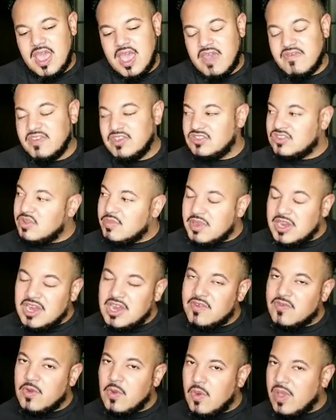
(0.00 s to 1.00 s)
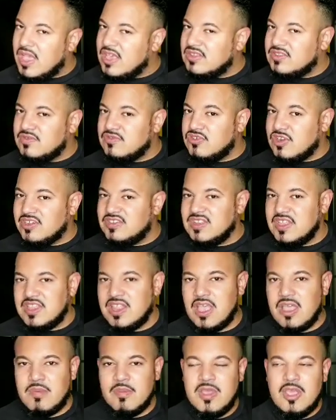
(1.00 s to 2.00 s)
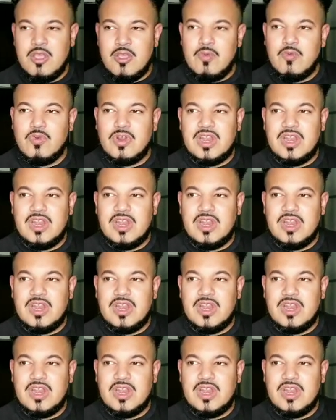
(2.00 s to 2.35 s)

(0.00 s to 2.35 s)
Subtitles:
having so many different ways of dressing them